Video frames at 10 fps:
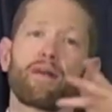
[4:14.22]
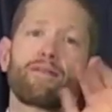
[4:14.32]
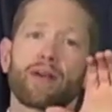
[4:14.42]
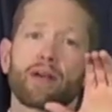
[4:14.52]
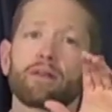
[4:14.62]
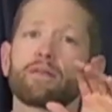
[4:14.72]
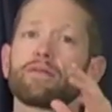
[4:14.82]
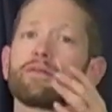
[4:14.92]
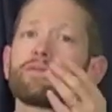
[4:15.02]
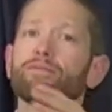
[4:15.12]
The
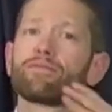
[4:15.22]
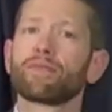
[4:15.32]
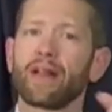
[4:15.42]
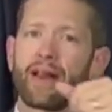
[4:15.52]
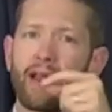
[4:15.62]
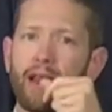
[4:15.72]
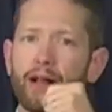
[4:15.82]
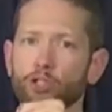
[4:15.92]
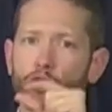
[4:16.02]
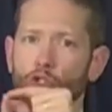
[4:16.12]
orthographic
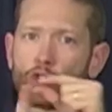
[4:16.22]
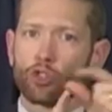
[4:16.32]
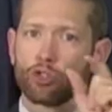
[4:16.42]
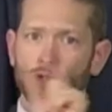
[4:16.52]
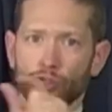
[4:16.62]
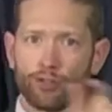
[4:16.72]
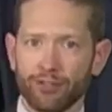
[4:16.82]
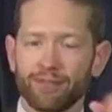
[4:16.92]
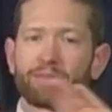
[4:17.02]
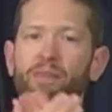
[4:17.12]
approach splits the
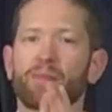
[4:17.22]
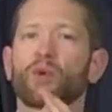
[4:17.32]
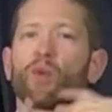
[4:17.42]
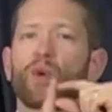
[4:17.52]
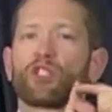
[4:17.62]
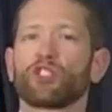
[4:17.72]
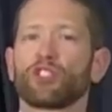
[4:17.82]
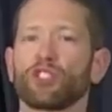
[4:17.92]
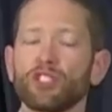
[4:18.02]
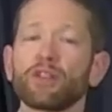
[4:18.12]
word into letters to
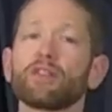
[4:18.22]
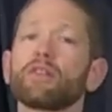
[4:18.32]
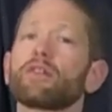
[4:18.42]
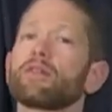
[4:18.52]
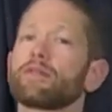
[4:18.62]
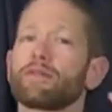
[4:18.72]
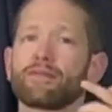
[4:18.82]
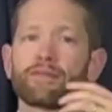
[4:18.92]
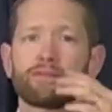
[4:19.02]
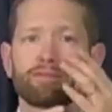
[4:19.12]
become a word.
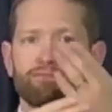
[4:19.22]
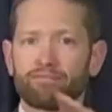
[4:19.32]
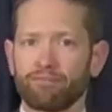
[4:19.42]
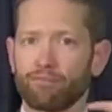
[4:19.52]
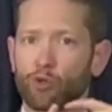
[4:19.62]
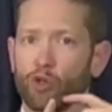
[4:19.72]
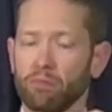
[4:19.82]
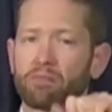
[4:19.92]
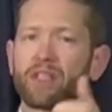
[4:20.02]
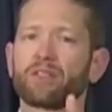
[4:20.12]

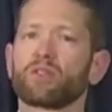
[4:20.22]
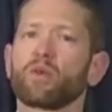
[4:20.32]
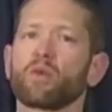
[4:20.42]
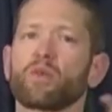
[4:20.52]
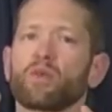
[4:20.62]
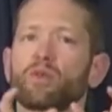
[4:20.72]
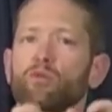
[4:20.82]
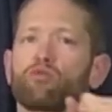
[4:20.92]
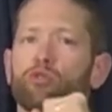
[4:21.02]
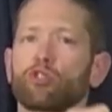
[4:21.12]
So it's split
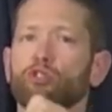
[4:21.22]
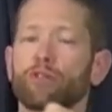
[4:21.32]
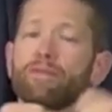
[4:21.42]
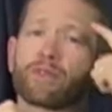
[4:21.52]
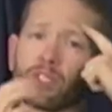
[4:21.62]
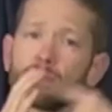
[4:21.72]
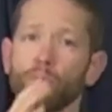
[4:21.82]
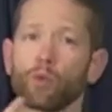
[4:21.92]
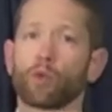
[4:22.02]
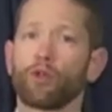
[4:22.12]
based on the
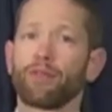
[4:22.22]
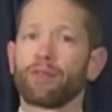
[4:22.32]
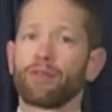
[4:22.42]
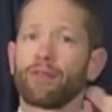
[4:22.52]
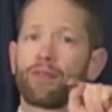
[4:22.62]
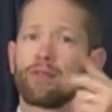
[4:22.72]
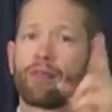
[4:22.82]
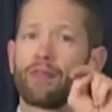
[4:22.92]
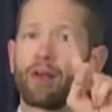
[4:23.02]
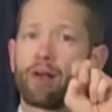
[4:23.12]
structure. So for
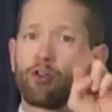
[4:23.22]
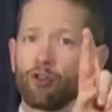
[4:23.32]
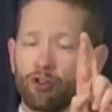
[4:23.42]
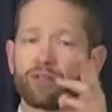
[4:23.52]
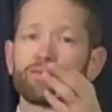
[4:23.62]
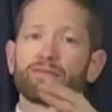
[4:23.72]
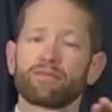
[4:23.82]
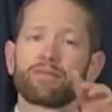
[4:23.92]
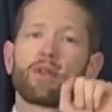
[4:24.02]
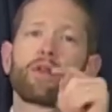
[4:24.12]
example, thunder
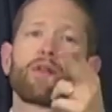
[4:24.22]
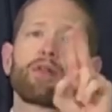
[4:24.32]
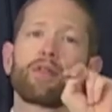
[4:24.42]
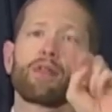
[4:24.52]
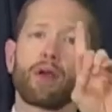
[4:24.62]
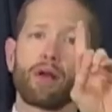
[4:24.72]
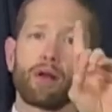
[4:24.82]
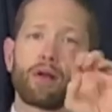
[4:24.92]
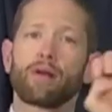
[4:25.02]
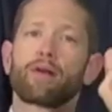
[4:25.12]
is broken
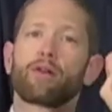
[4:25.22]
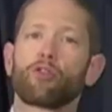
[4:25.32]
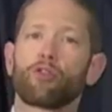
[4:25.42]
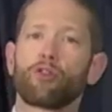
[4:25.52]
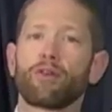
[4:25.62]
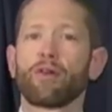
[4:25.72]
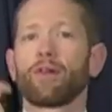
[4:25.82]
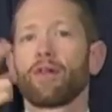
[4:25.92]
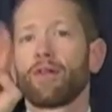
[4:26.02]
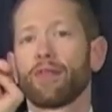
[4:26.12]
down into
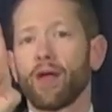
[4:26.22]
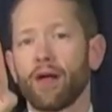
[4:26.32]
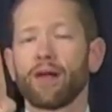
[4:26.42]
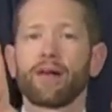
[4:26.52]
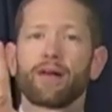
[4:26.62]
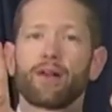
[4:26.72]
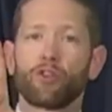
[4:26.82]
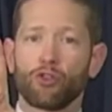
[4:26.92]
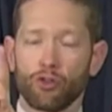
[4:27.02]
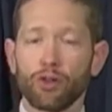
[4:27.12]
thund
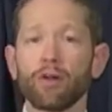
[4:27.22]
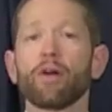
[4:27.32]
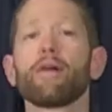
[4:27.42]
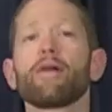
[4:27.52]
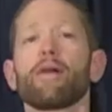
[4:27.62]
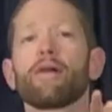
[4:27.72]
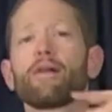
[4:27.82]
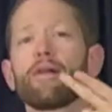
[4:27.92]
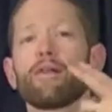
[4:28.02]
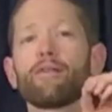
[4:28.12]
er to
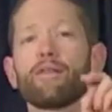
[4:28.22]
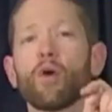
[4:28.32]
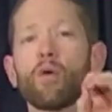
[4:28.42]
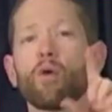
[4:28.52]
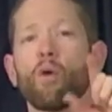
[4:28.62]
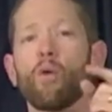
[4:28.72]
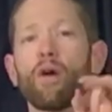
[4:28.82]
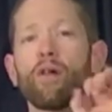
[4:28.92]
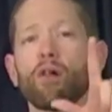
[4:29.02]
come up with thunder.